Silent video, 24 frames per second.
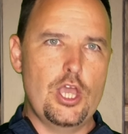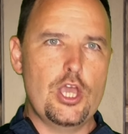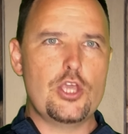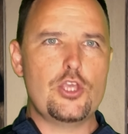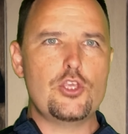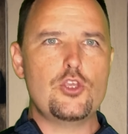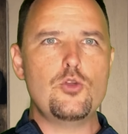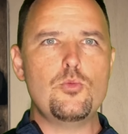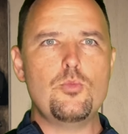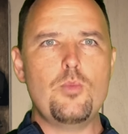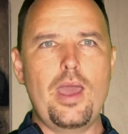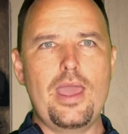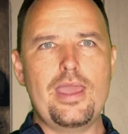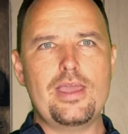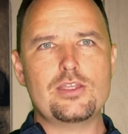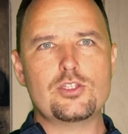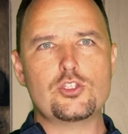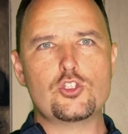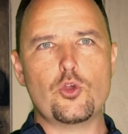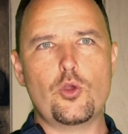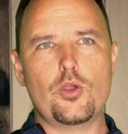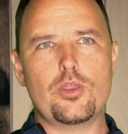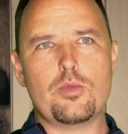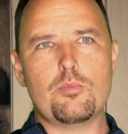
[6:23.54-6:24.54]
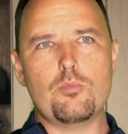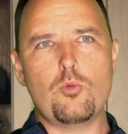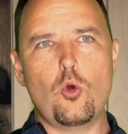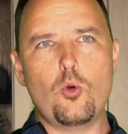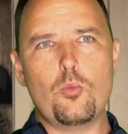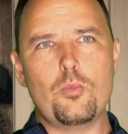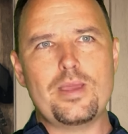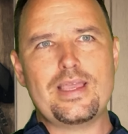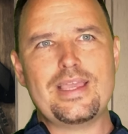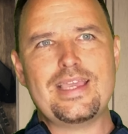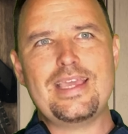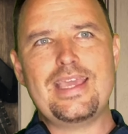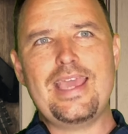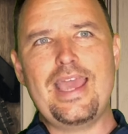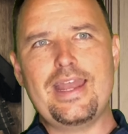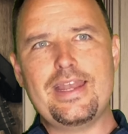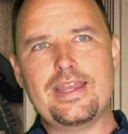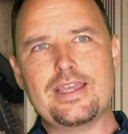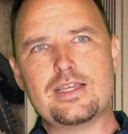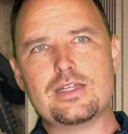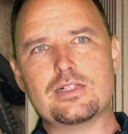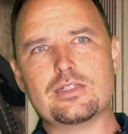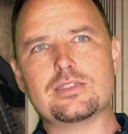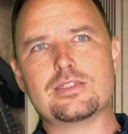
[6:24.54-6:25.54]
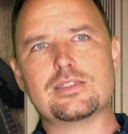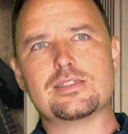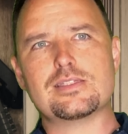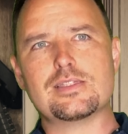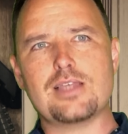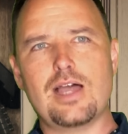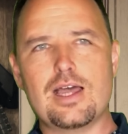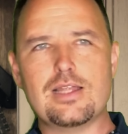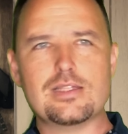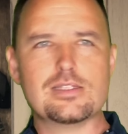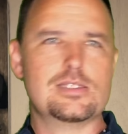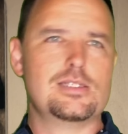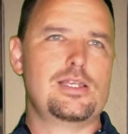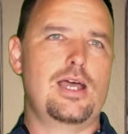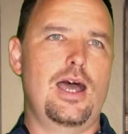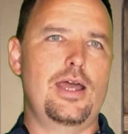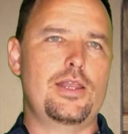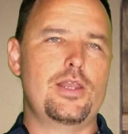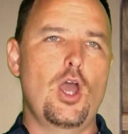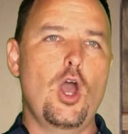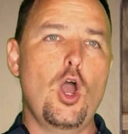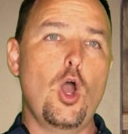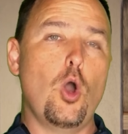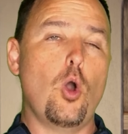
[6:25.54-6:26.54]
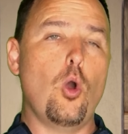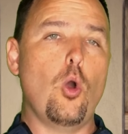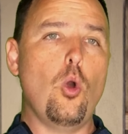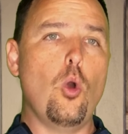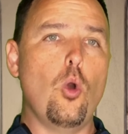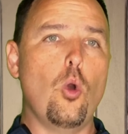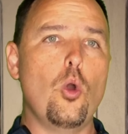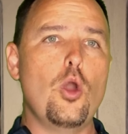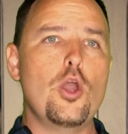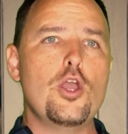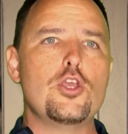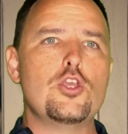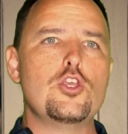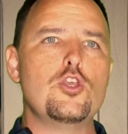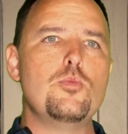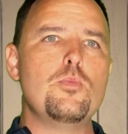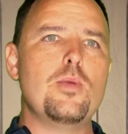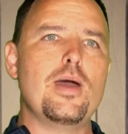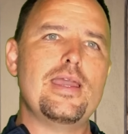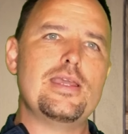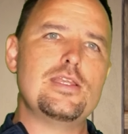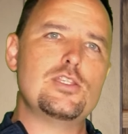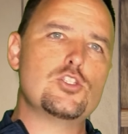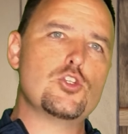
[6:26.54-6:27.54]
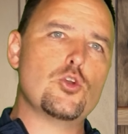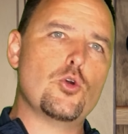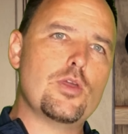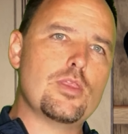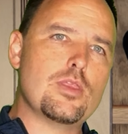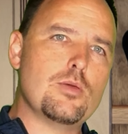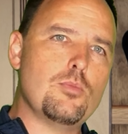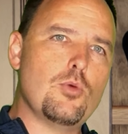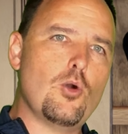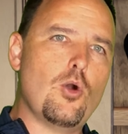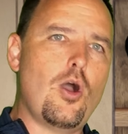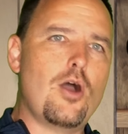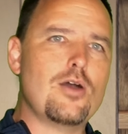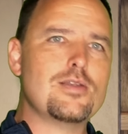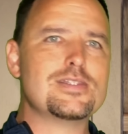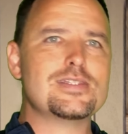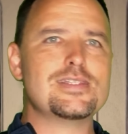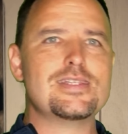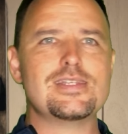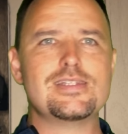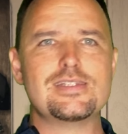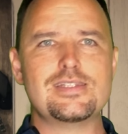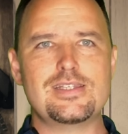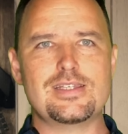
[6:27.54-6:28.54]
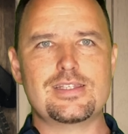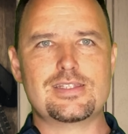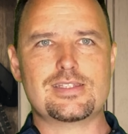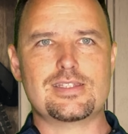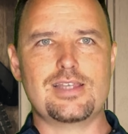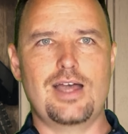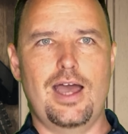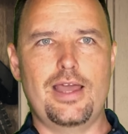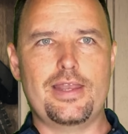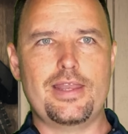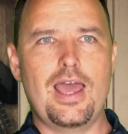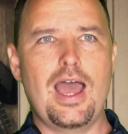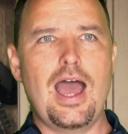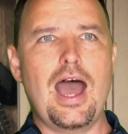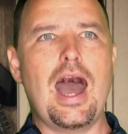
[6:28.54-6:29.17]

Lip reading: You may enjoy the more mechanical design side, or you may enjoy the more artistic side.